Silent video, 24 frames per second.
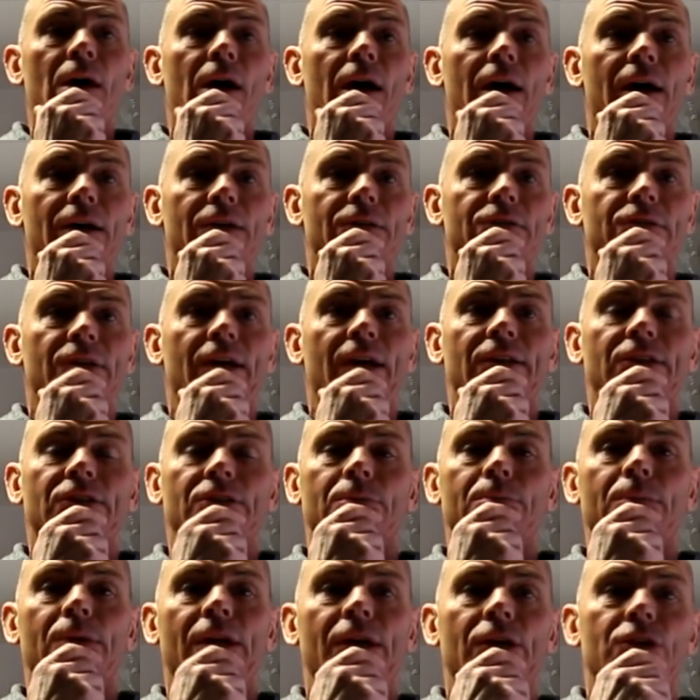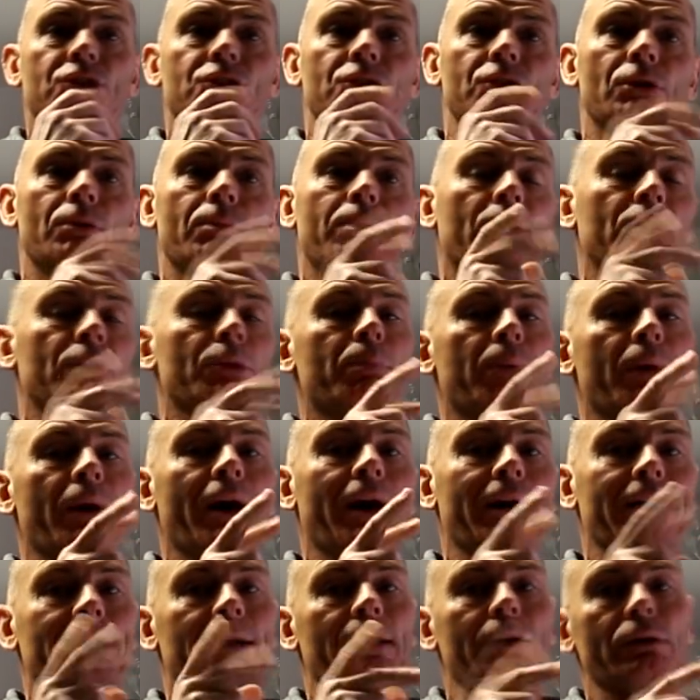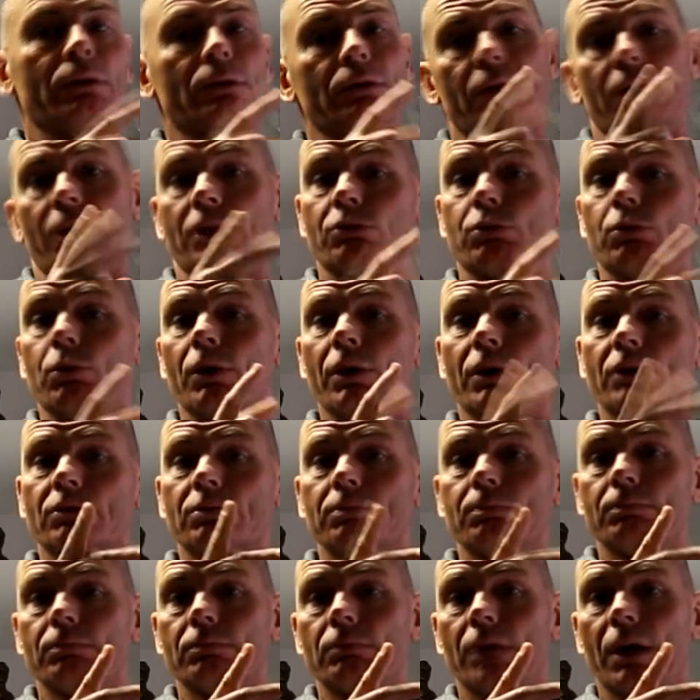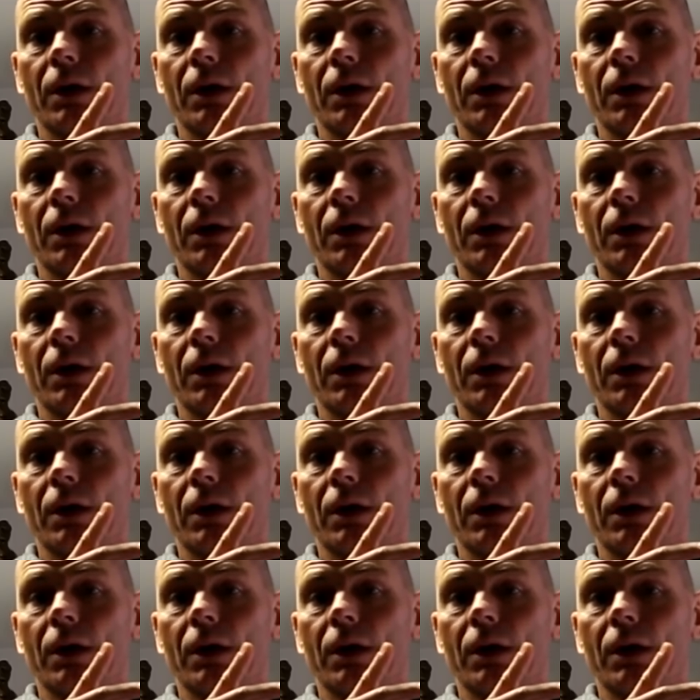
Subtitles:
I started to make sure body part gets worked